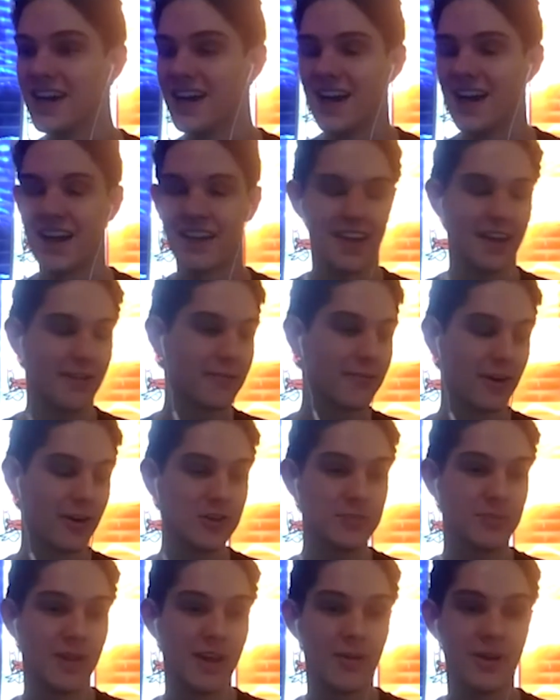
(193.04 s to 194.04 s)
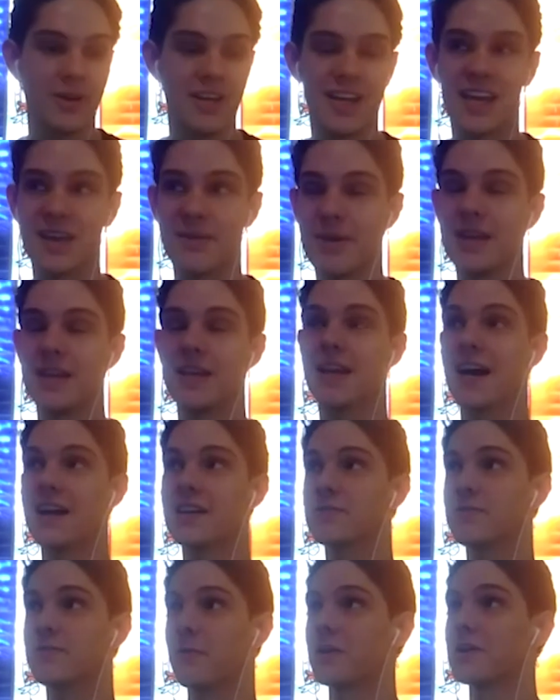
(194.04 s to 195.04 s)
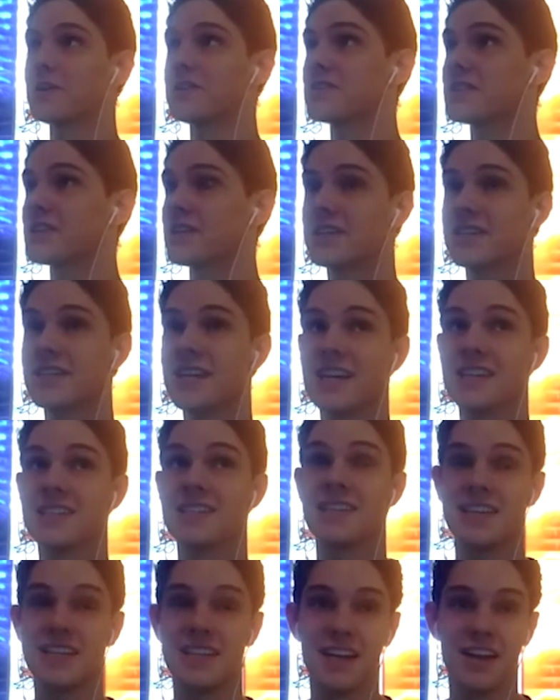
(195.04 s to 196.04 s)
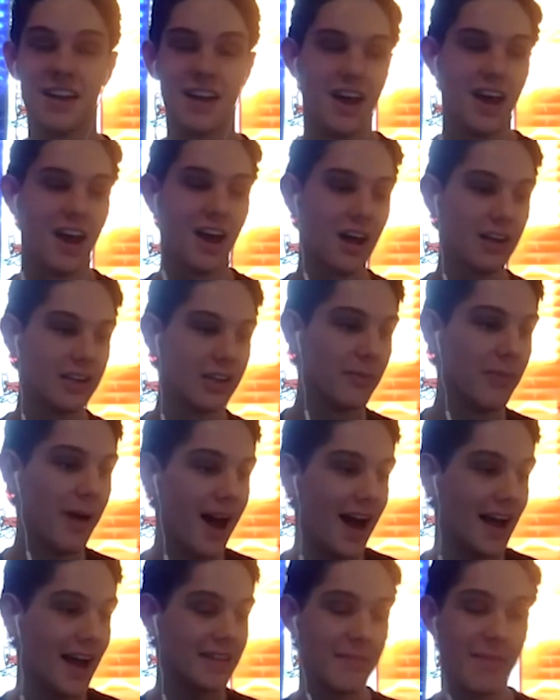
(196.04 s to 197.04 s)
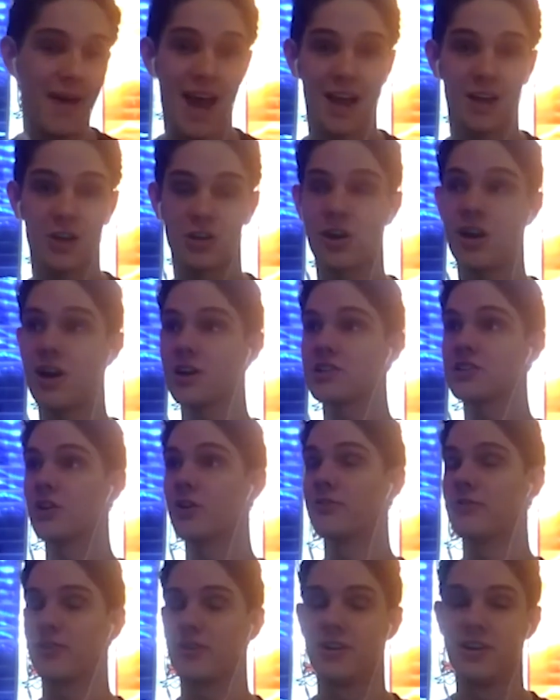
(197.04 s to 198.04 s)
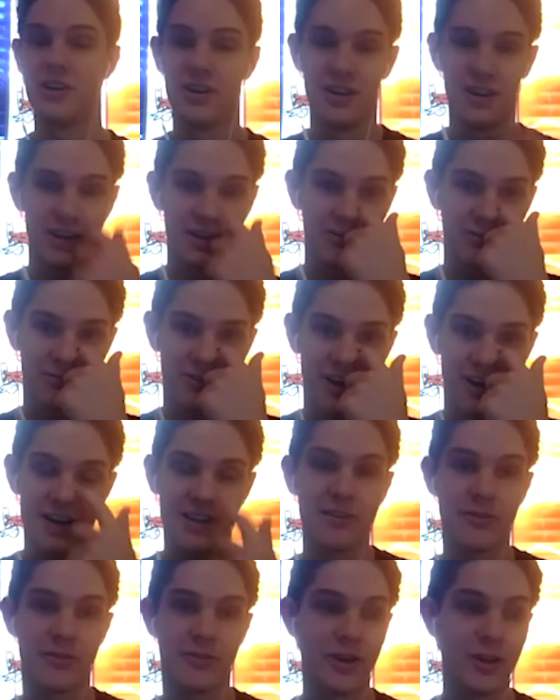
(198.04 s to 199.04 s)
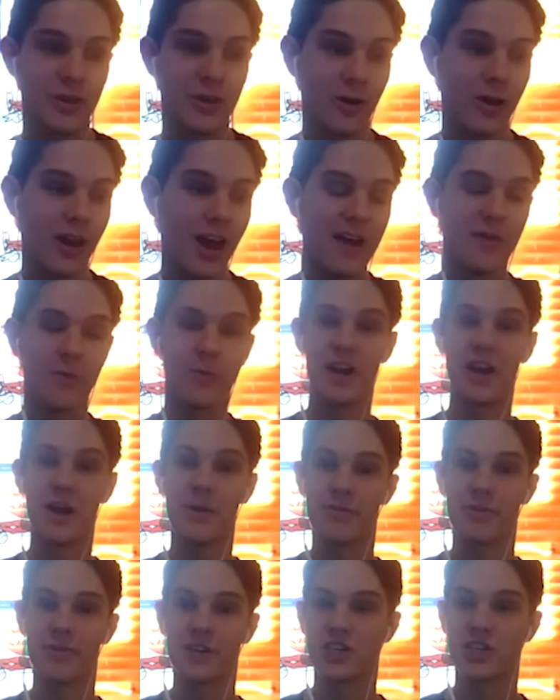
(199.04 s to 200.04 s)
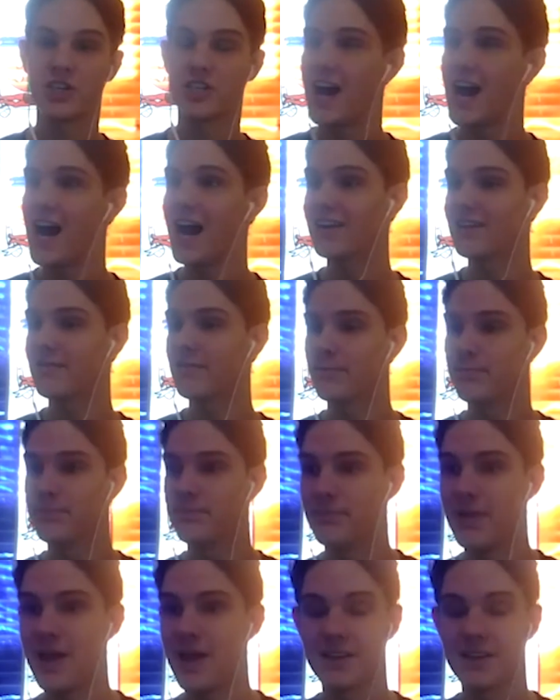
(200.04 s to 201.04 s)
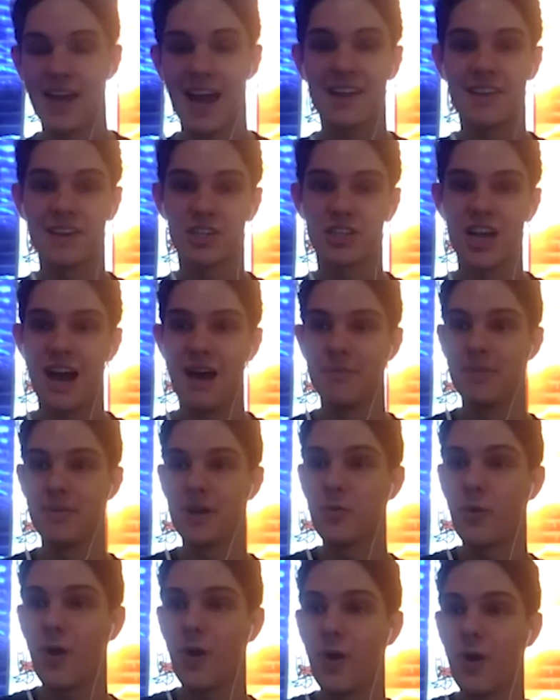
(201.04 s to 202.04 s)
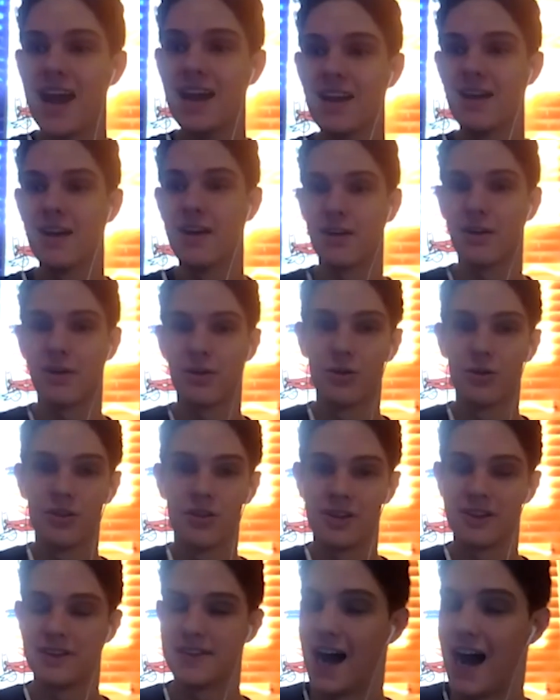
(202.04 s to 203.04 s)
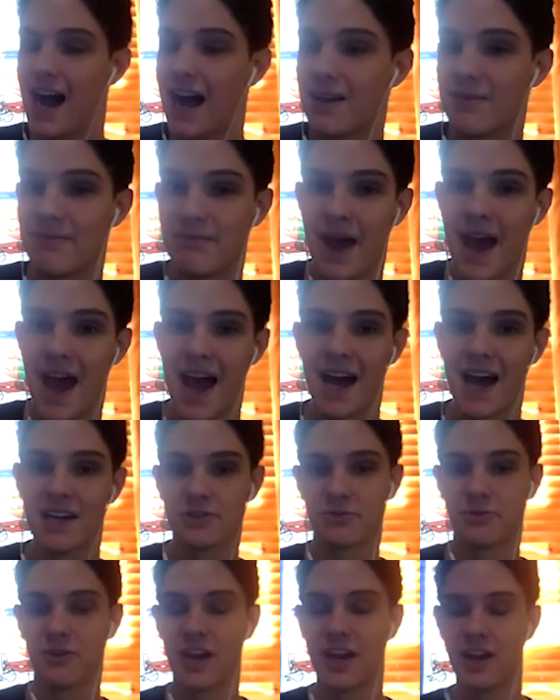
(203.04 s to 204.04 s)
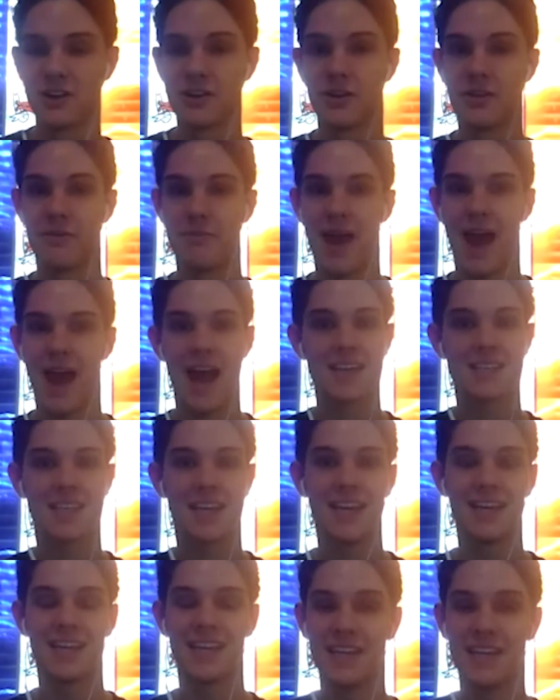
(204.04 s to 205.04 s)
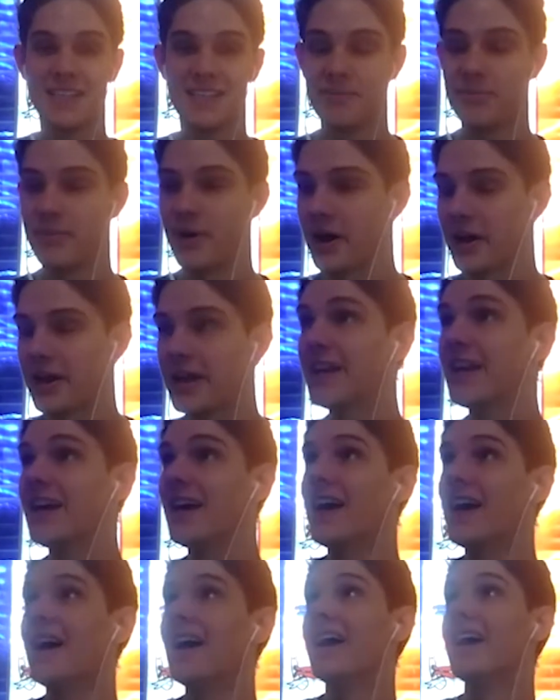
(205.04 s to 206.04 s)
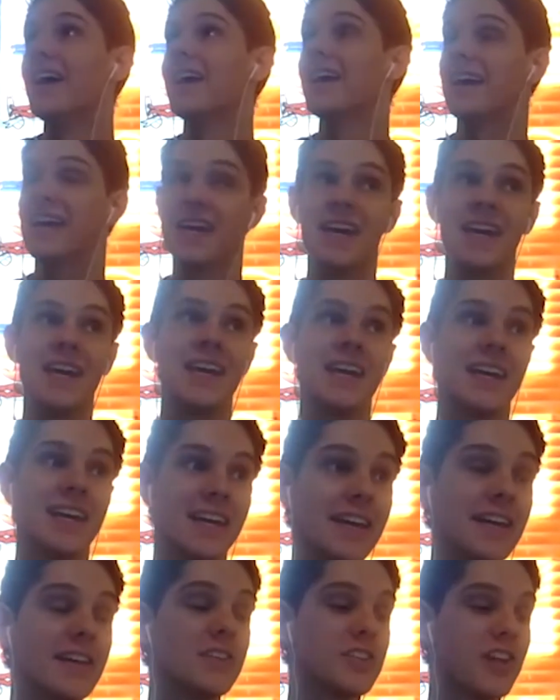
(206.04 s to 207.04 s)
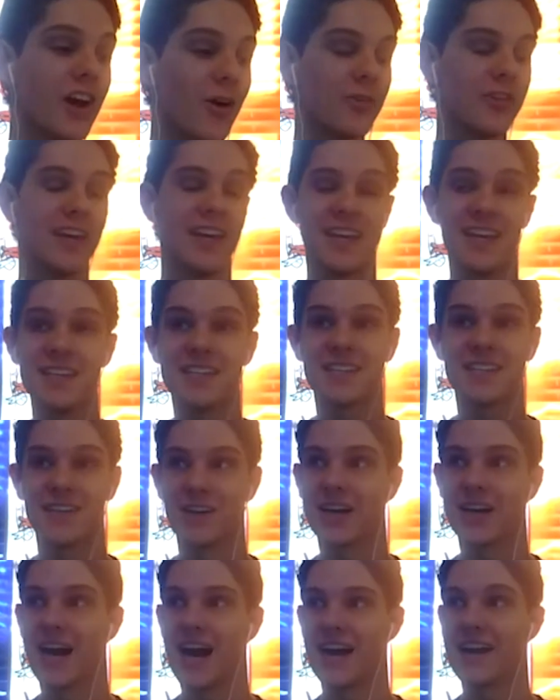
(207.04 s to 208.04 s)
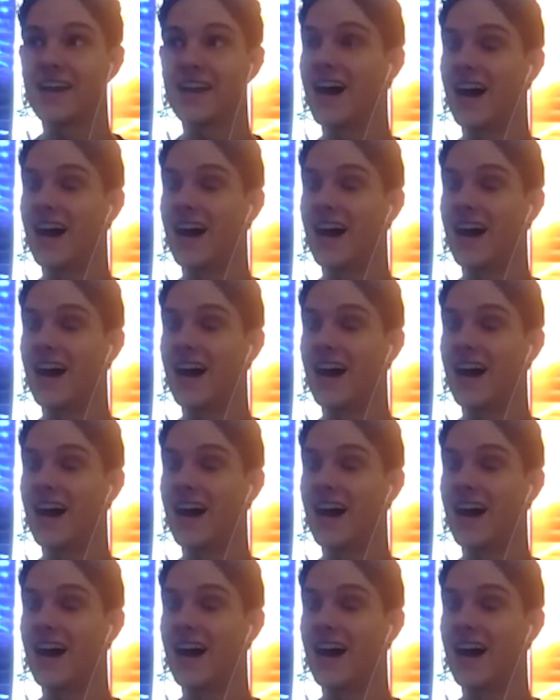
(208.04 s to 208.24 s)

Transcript: That first play when he came in, he got his first assist. He did a little behind-the-back crossover right at the free throw line, went up for the shot, bailed out of the shot midway, threw the dime pass right under the basket, easy bucket. He showed that he still got it.